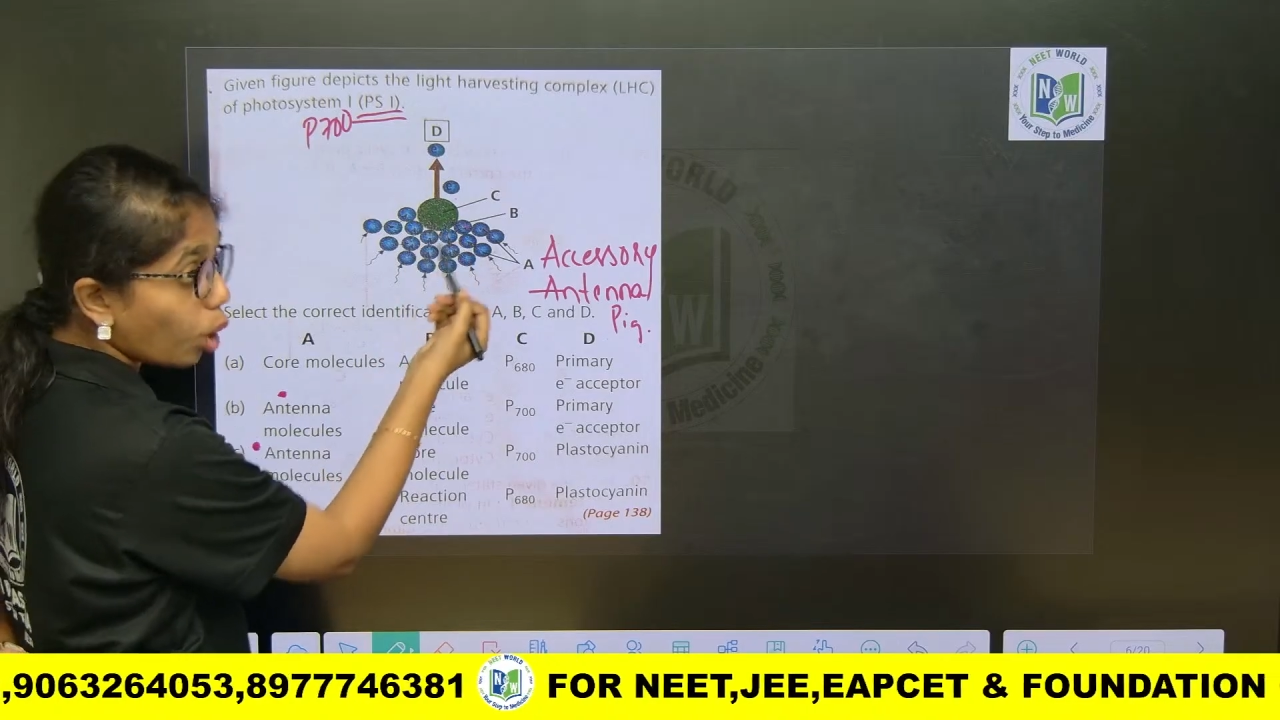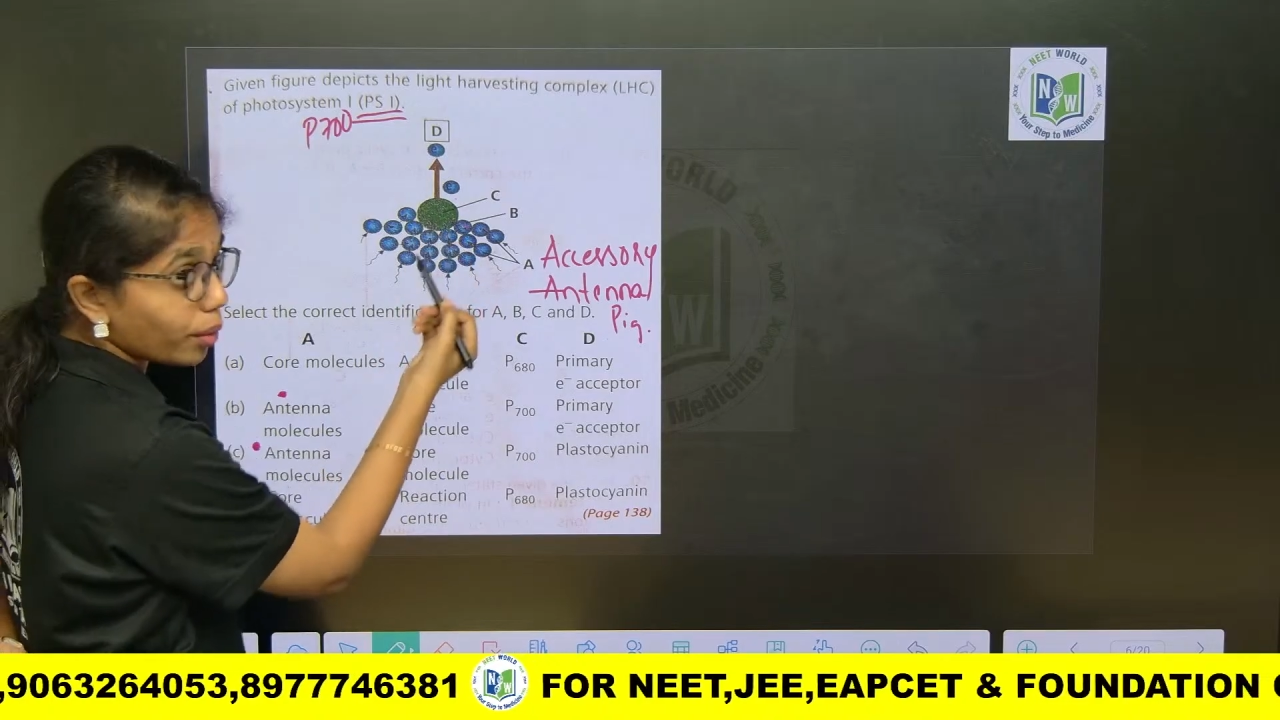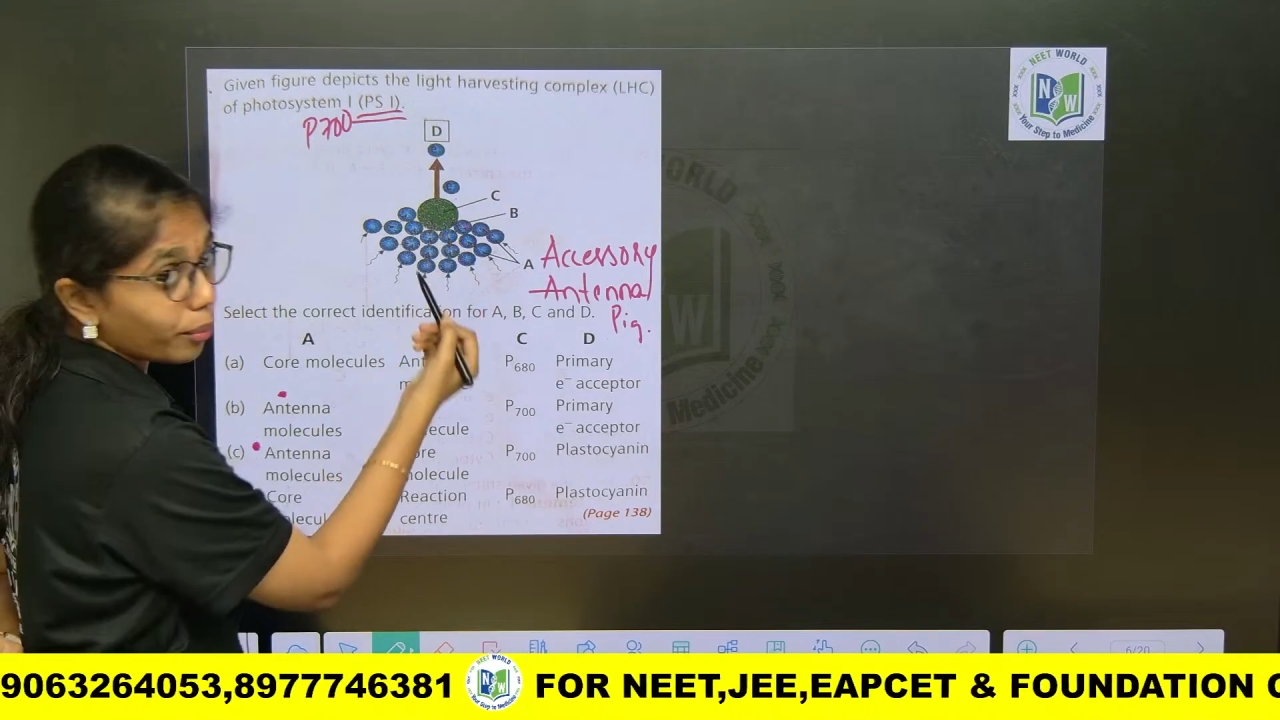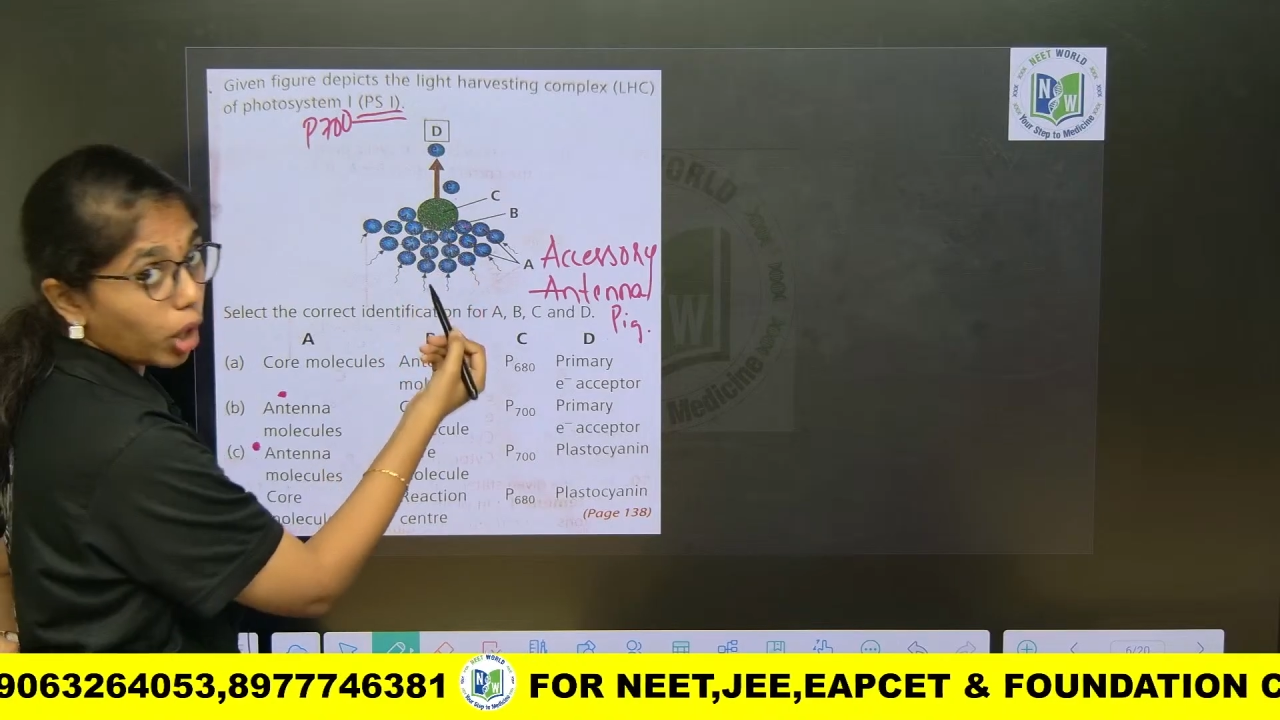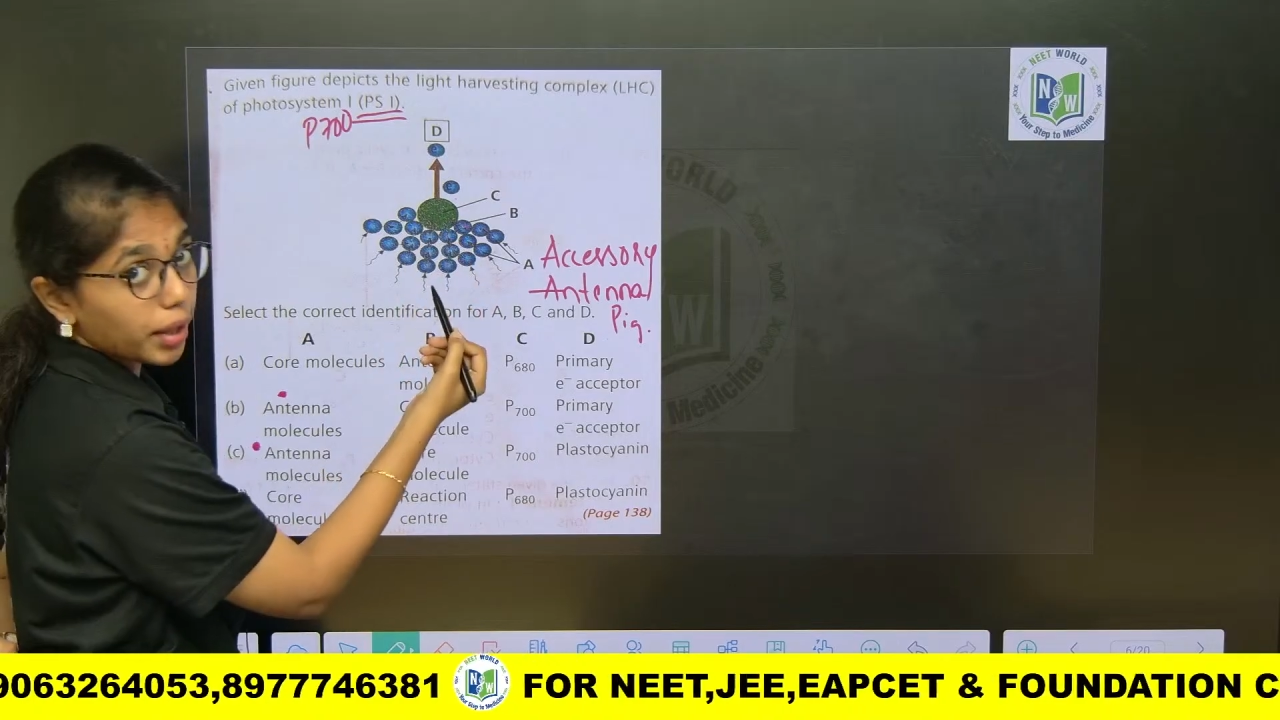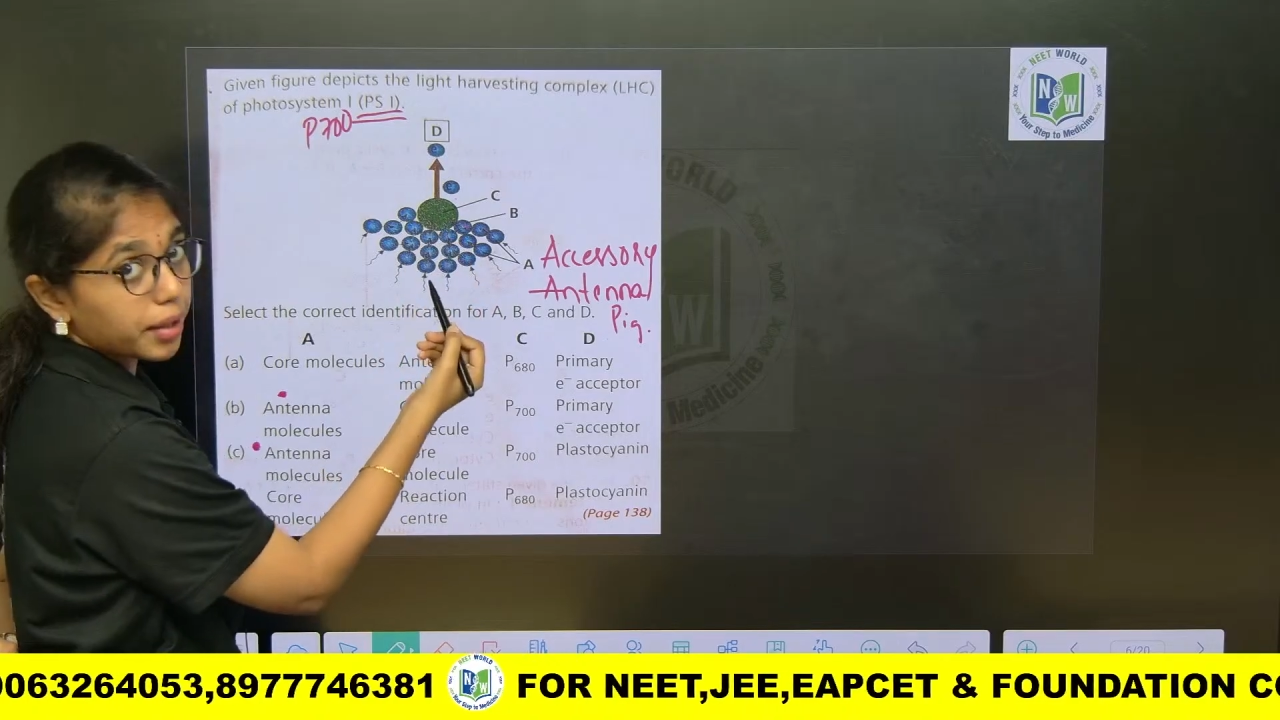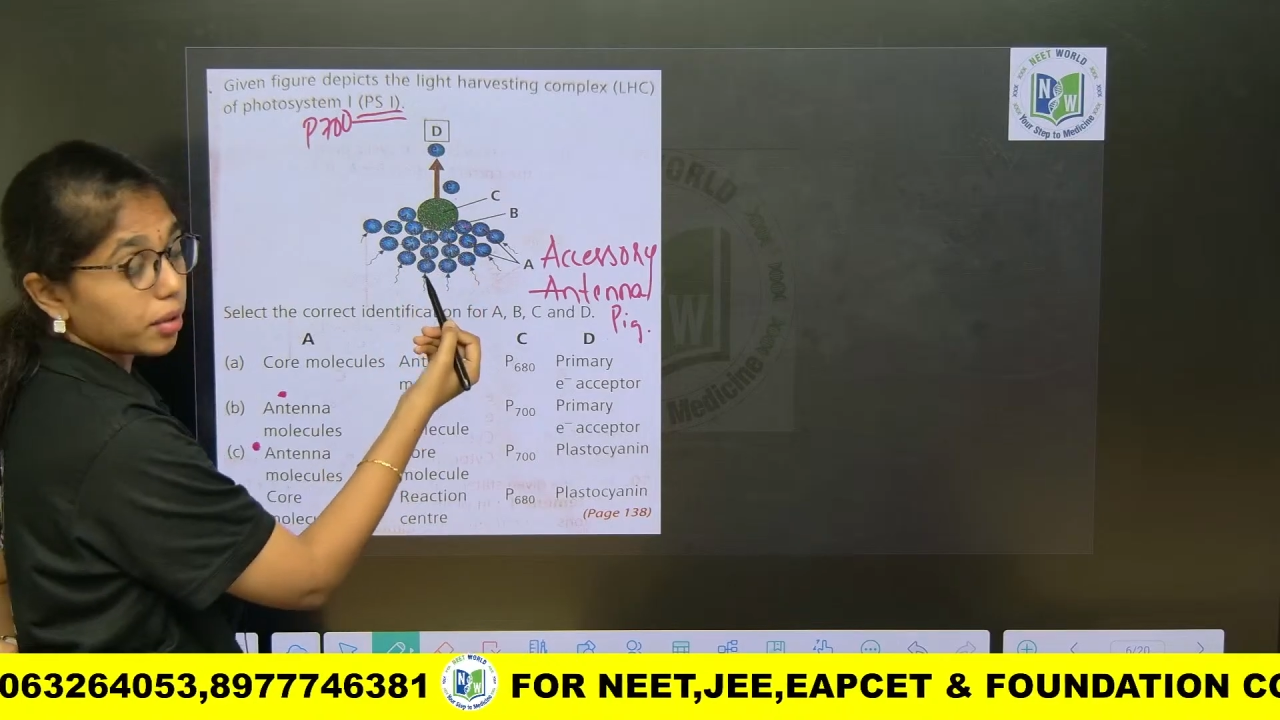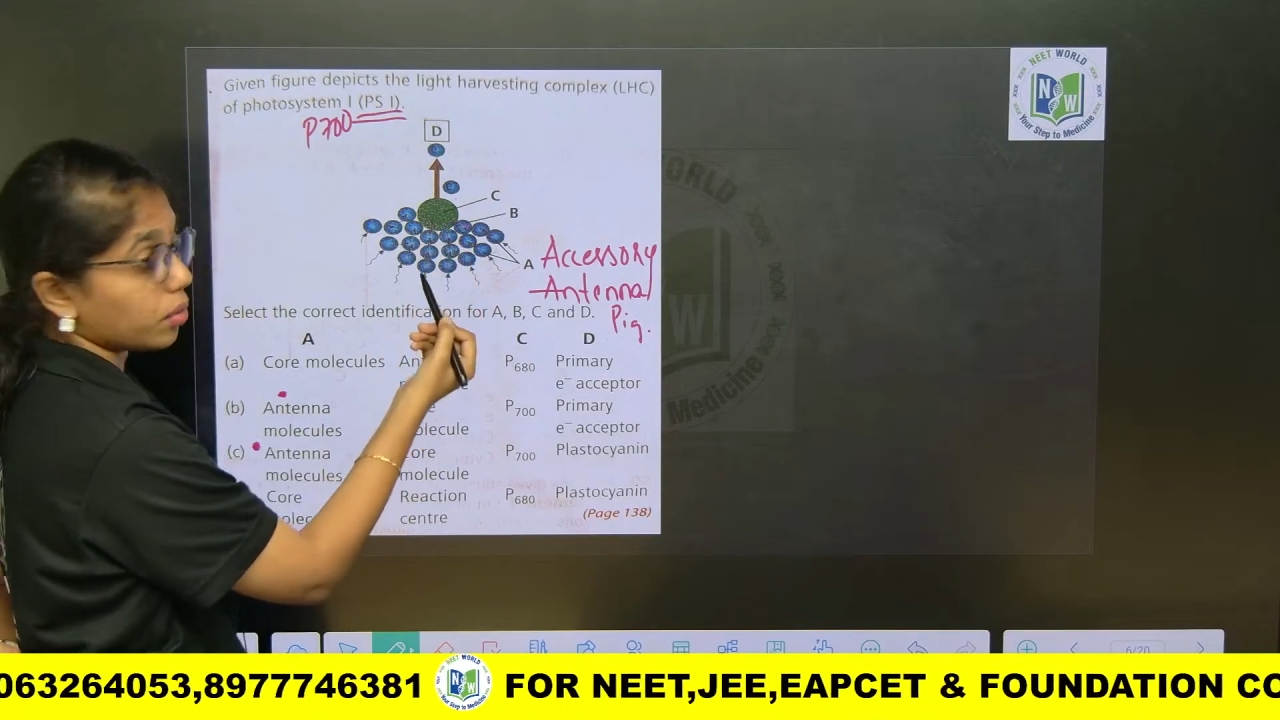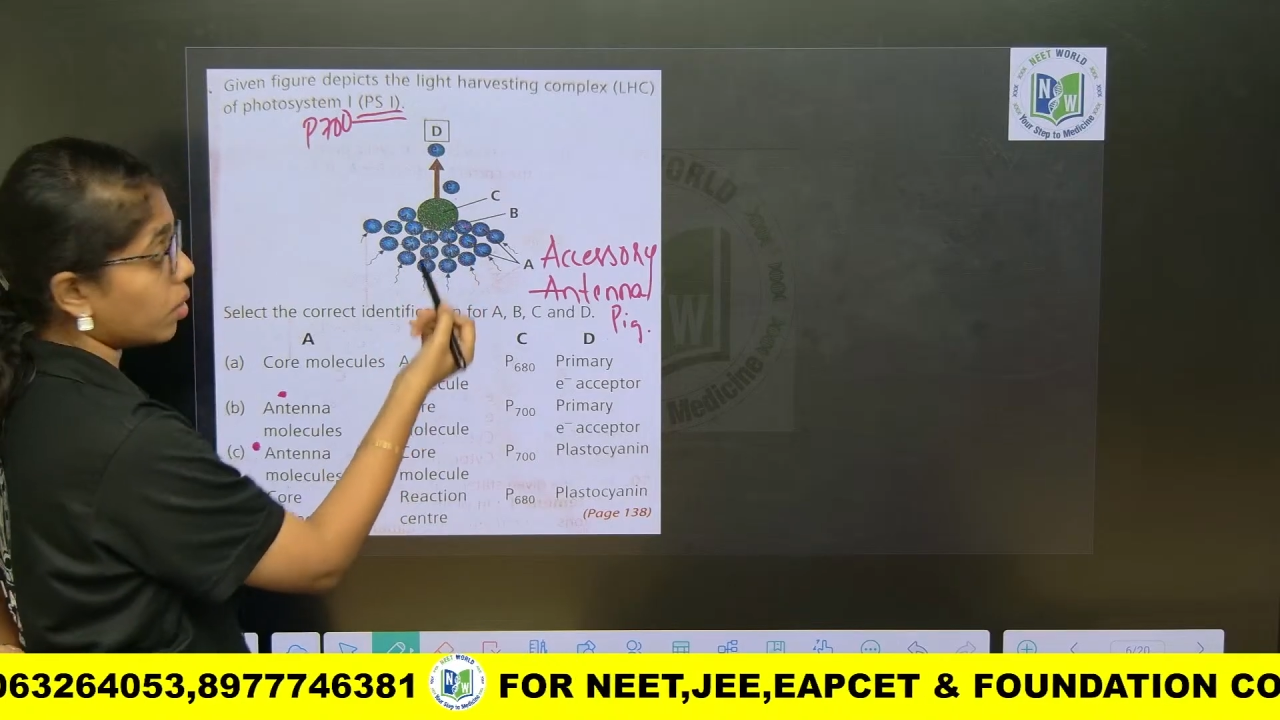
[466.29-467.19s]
molecule.